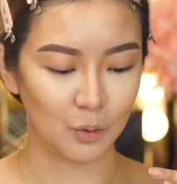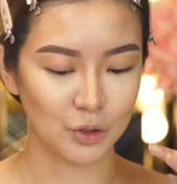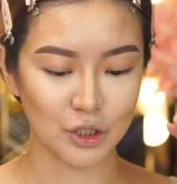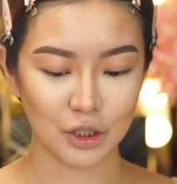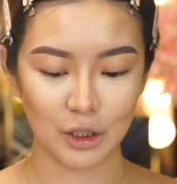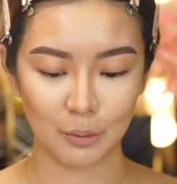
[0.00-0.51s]
We're
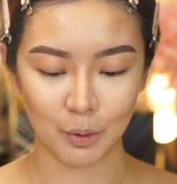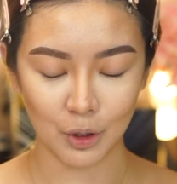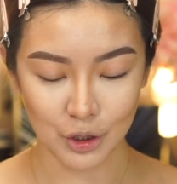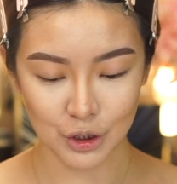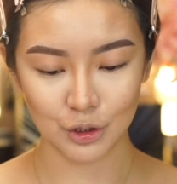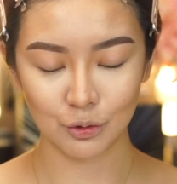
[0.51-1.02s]
just gonna
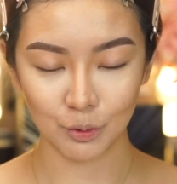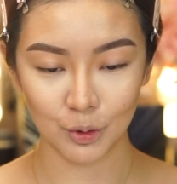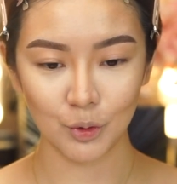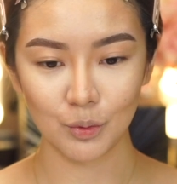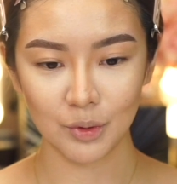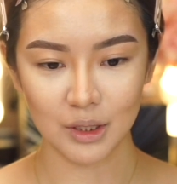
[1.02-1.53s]
push
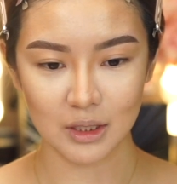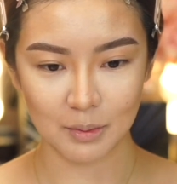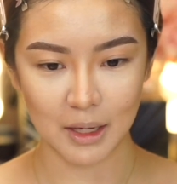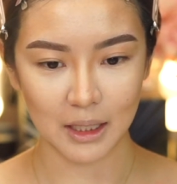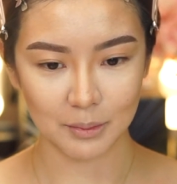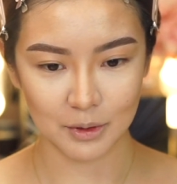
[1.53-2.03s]
through with this
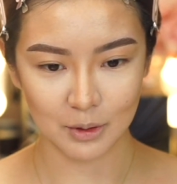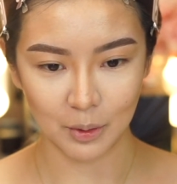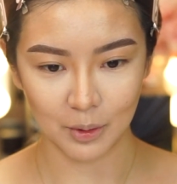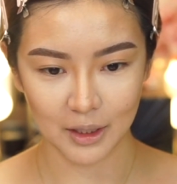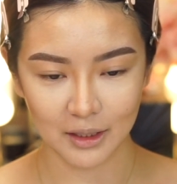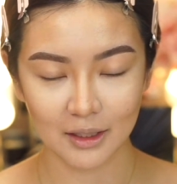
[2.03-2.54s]
makeup
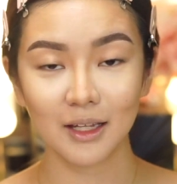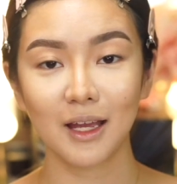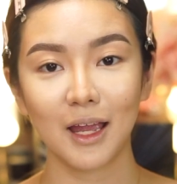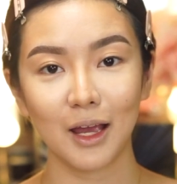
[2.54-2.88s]
tutorial.